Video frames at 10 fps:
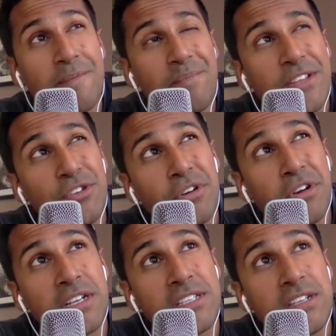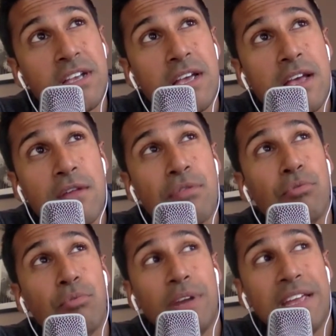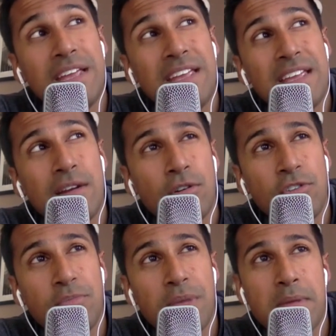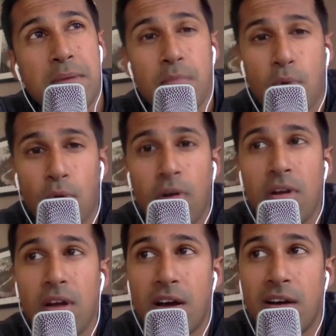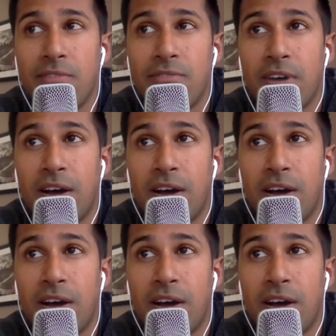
it took us 3 years, maybe more, of